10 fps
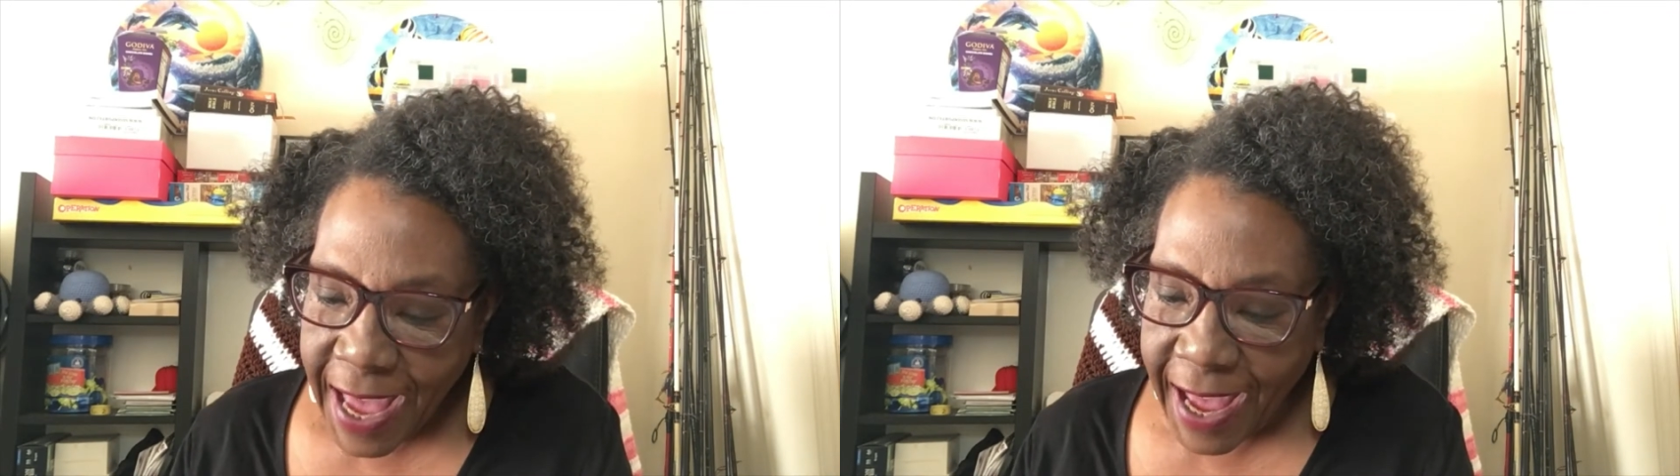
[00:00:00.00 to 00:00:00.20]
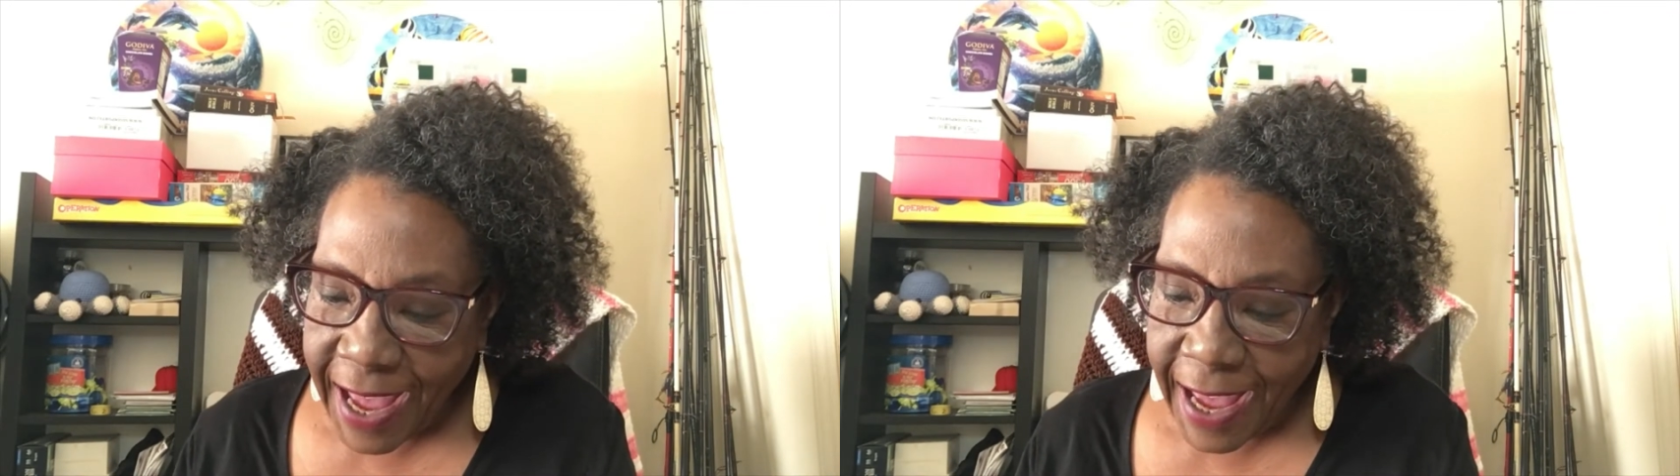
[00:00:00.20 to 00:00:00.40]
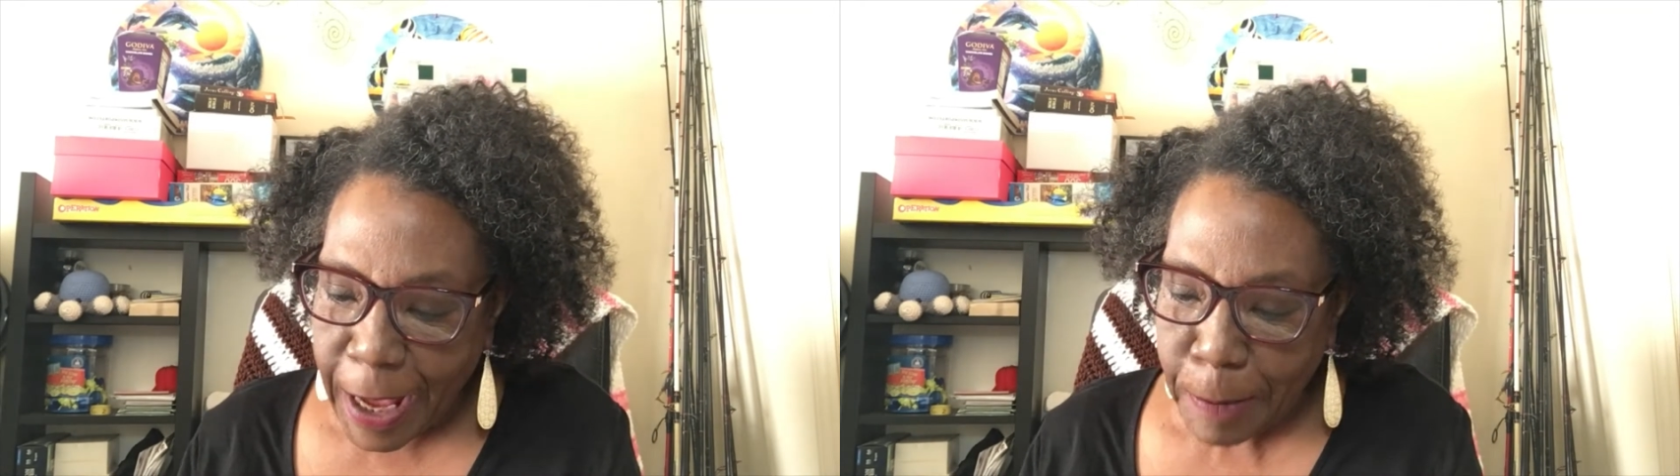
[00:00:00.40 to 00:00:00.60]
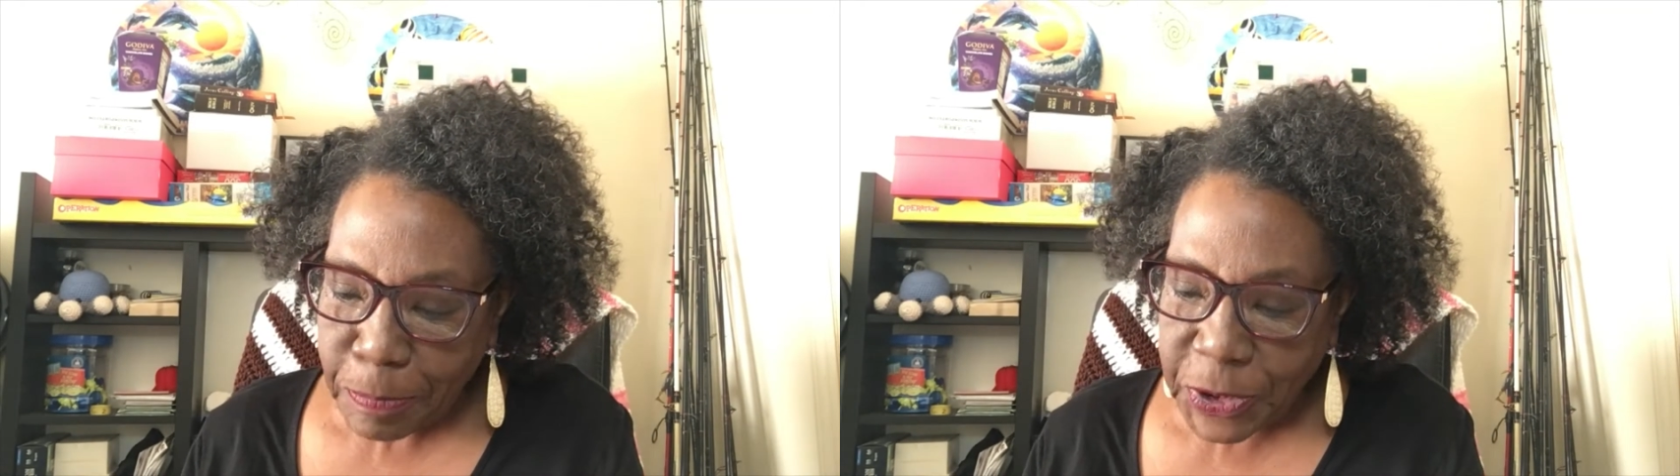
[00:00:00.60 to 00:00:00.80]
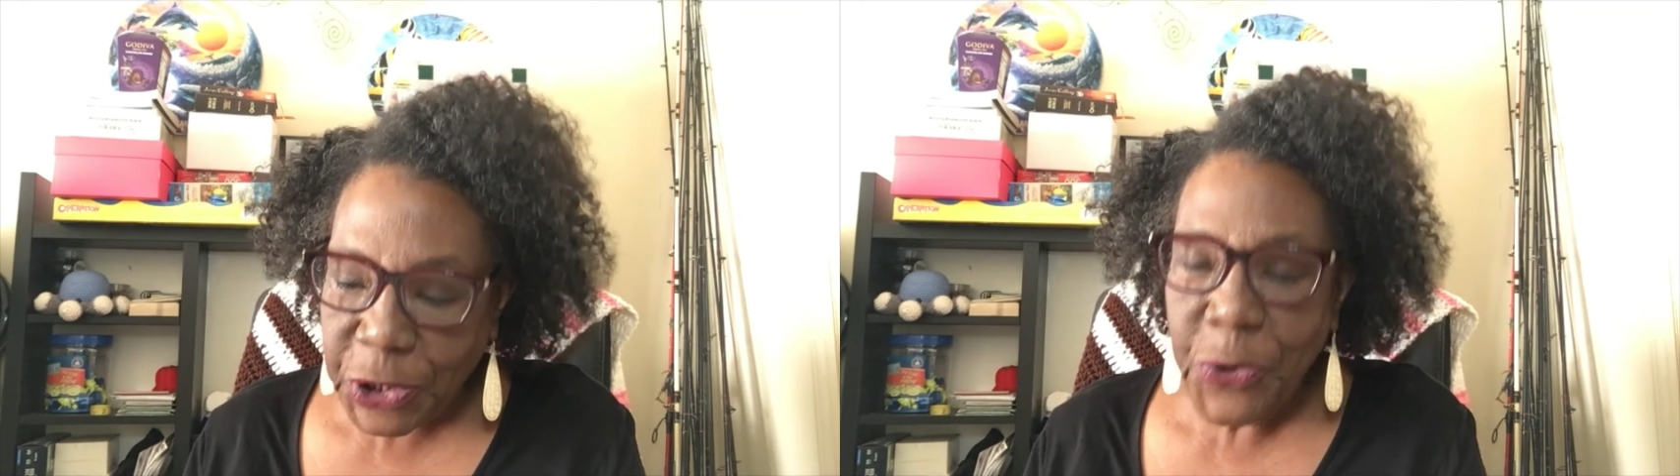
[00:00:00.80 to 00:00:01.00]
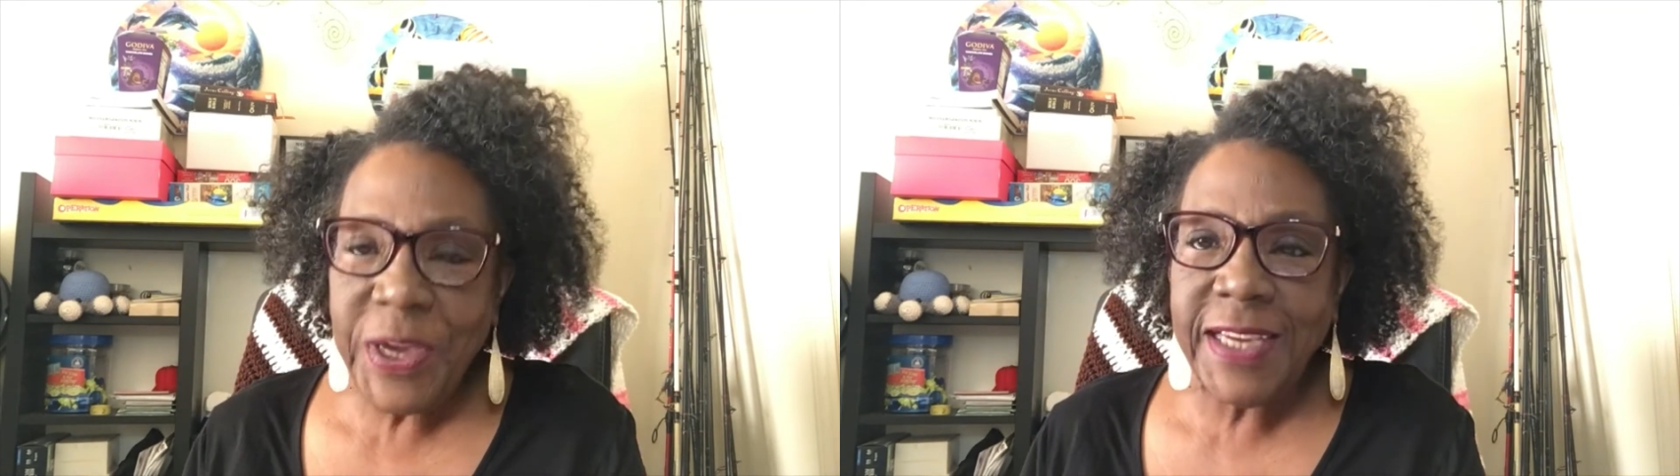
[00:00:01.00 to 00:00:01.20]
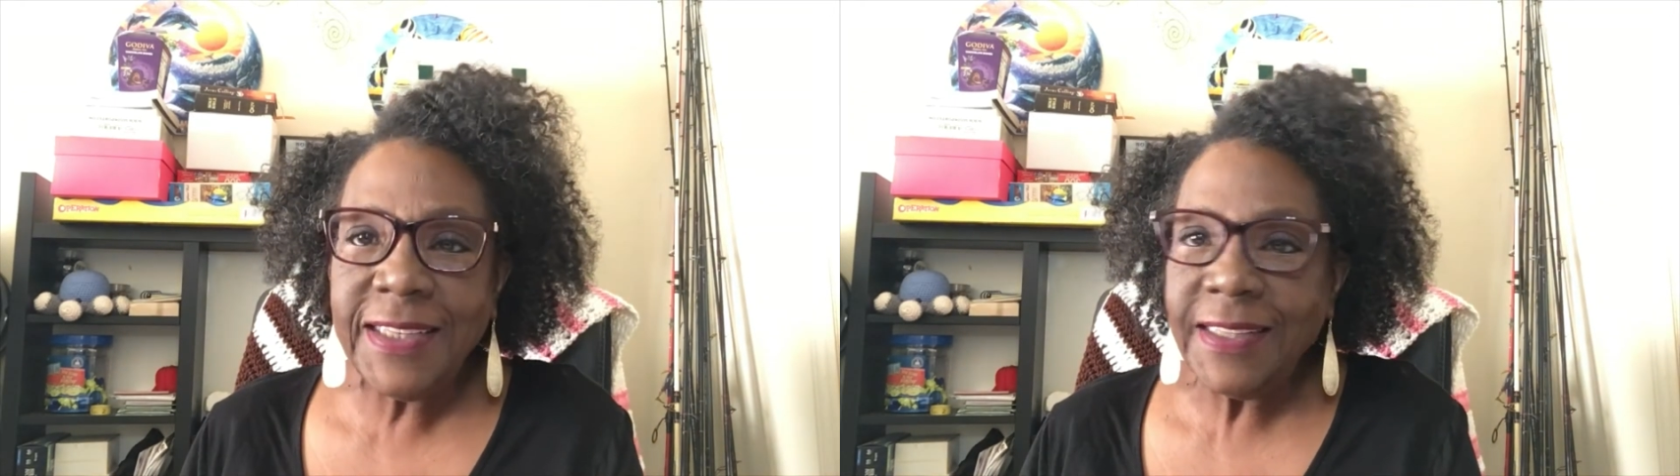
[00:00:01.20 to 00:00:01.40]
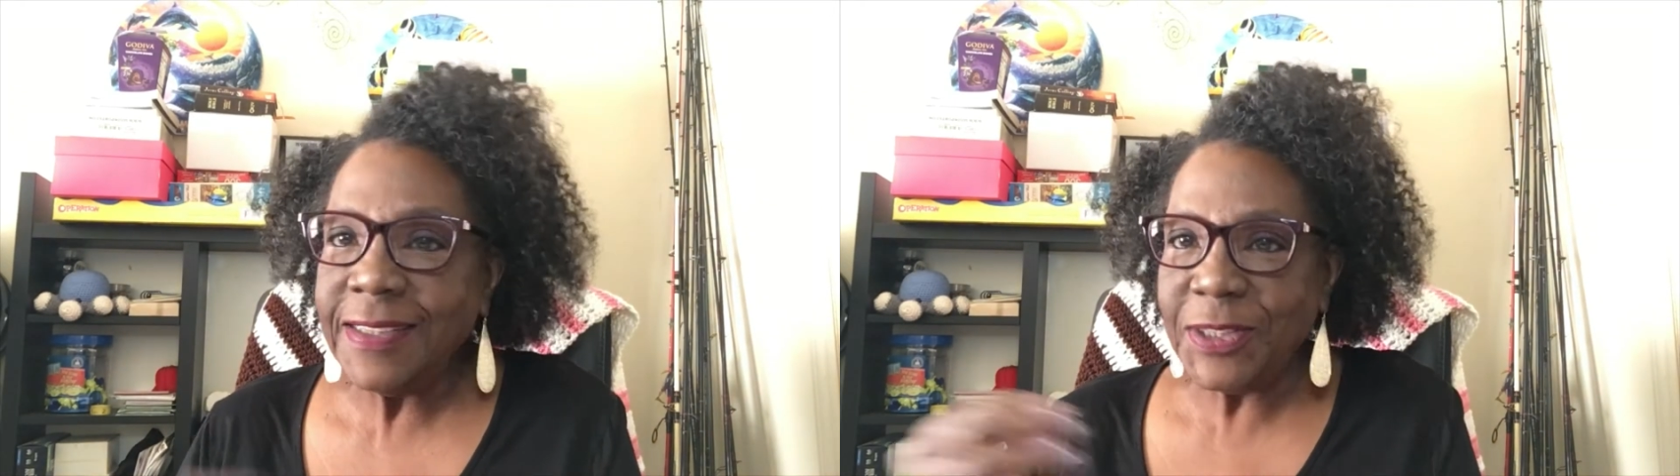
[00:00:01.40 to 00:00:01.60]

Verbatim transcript: um, doing